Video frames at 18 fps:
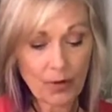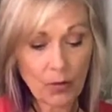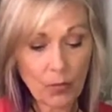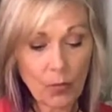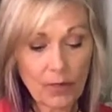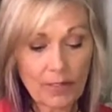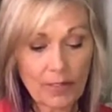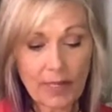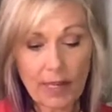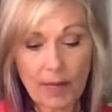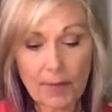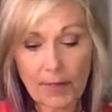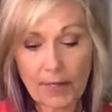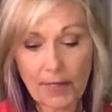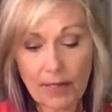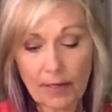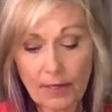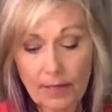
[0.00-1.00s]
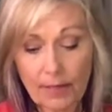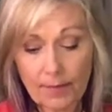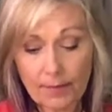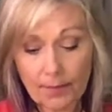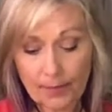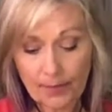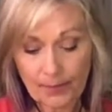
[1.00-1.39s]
What's coming in.